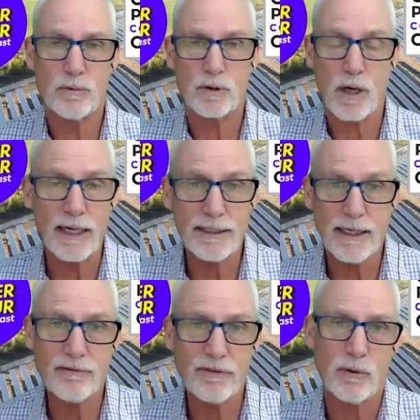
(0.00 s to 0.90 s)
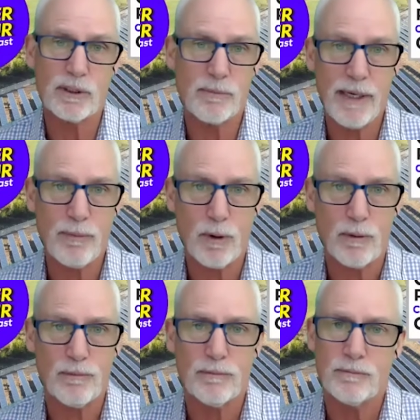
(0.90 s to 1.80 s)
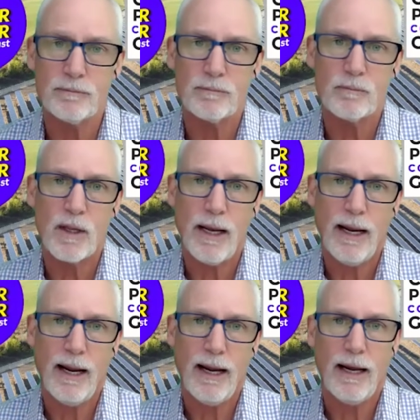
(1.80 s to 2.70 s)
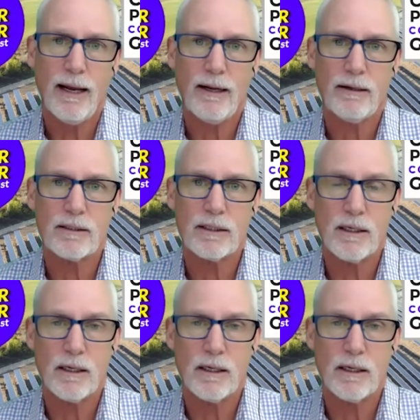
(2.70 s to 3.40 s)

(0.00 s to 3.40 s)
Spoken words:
trying to influence people and